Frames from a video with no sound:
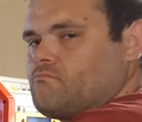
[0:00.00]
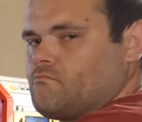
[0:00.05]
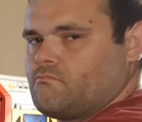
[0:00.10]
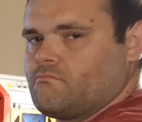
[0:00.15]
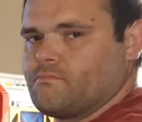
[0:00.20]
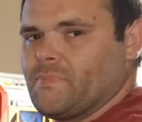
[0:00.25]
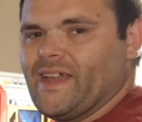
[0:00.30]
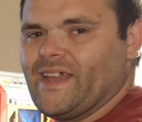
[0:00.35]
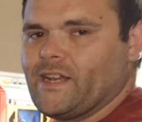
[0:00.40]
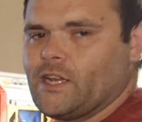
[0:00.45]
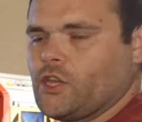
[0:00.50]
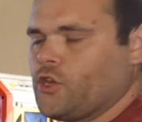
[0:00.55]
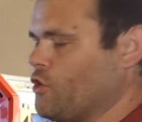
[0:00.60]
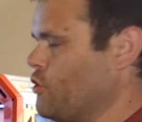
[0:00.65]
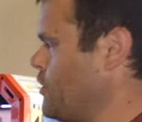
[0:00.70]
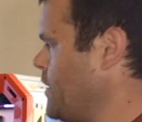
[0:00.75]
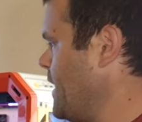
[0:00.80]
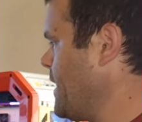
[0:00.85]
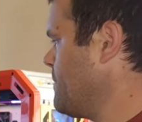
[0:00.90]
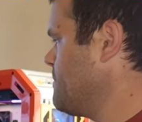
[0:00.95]
barely
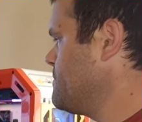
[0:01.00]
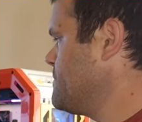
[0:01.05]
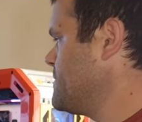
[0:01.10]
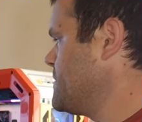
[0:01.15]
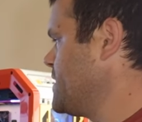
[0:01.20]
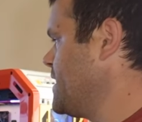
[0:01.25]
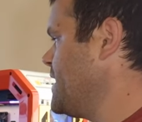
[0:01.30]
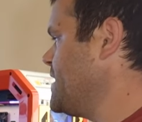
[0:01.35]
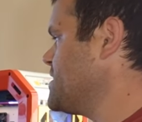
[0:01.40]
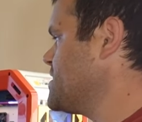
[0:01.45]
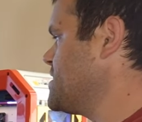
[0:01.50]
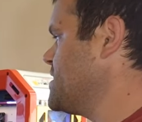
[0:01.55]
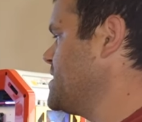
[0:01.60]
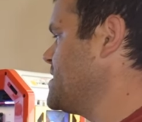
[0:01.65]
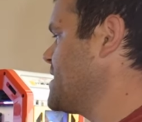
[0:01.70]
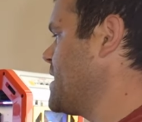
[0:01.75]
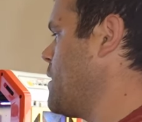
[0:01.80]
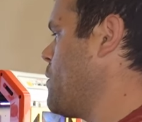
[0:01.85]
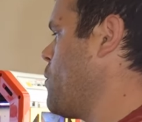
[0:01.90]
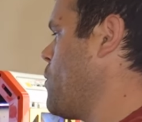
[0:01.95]
hear it. This is at